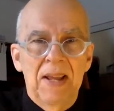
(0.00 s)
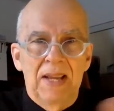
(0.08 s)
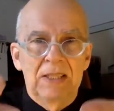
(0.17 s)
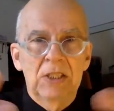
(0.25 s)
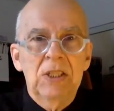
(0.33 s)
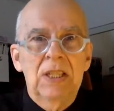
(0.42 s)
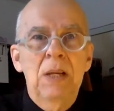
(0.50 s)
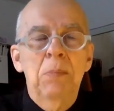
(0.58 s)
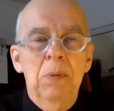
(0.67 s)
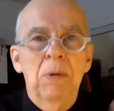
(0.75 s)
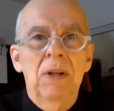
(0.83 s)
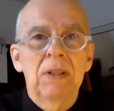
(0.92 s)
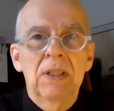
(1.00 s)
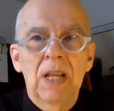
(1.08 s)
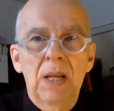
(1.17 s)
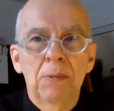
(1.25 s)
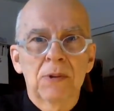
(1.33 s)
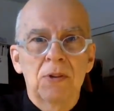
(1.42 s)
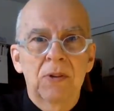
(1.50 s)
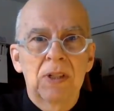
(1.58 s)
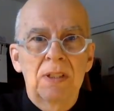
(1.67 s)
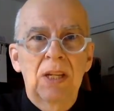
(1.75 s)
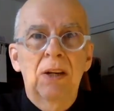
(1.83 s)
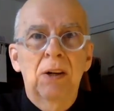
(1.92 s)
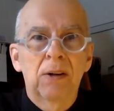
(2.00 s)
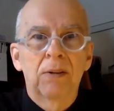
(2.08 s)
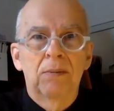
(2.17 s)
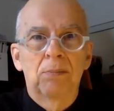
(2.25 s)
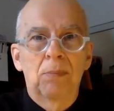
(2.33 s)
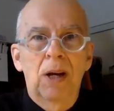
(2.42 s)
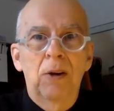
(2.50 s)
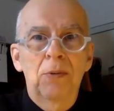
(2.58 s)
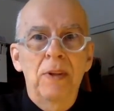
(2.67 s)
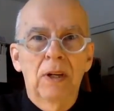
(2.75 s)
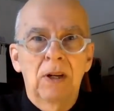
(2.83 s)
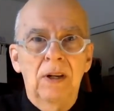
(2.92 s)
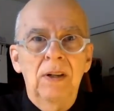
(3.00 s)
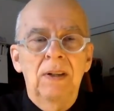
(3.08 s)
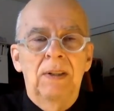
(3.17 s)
and just keep them on the table so that they're out there